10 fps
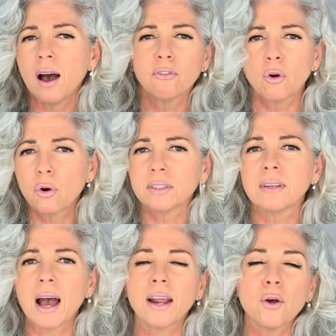of
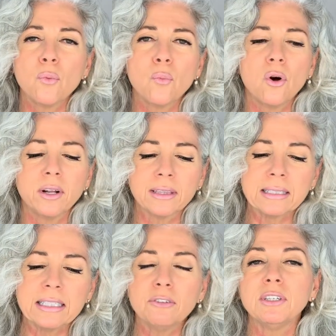course, I don't want
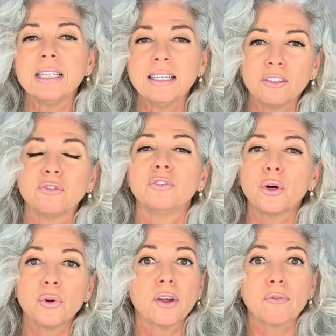the DVDs
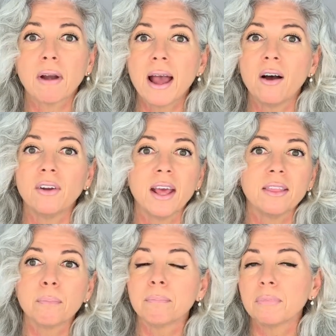floating around
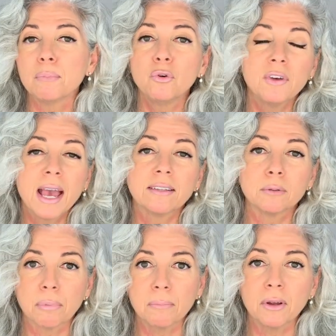and the movie
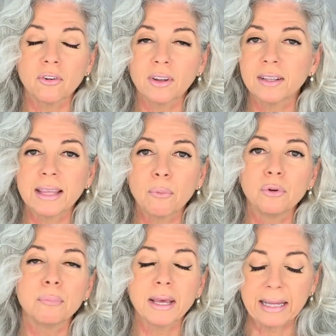hasn't premiered yet. That
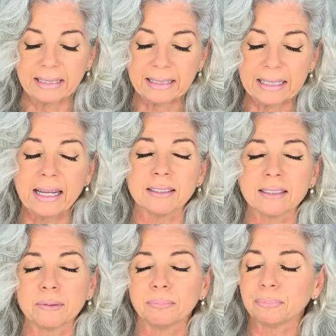wouldn't make any
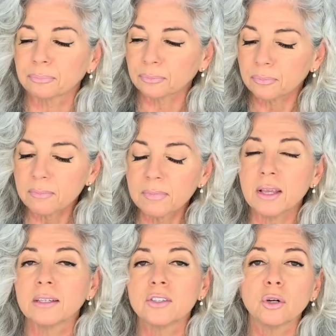sense.
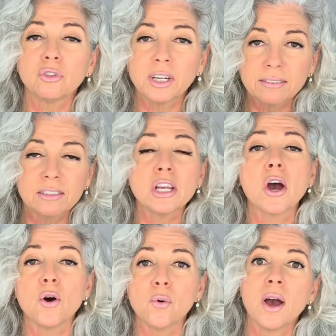So just
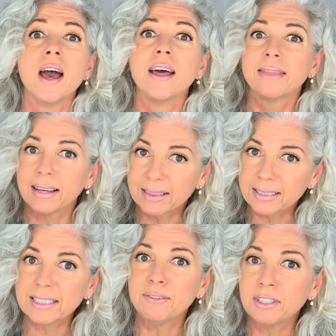know that the
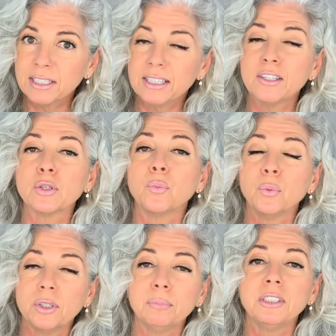DVDs
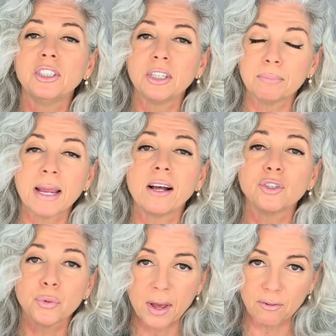will be shipped
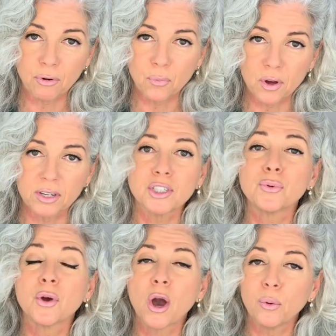out to everyone
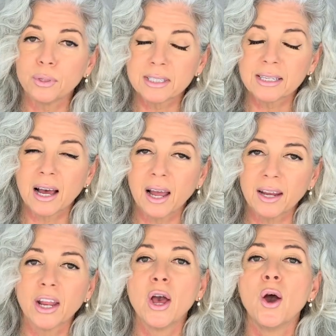to
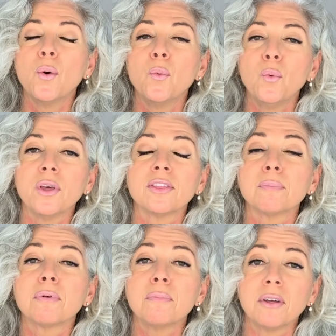coincide with the
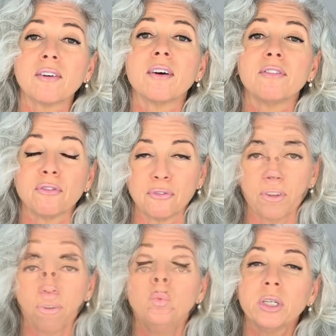premiere of the
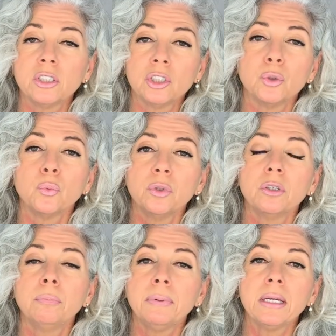film, which
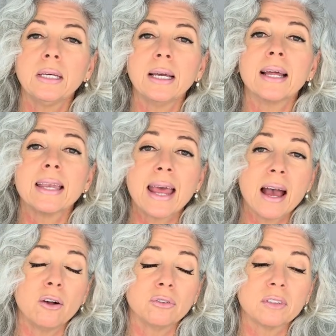will be
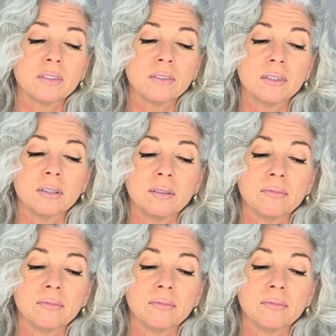announced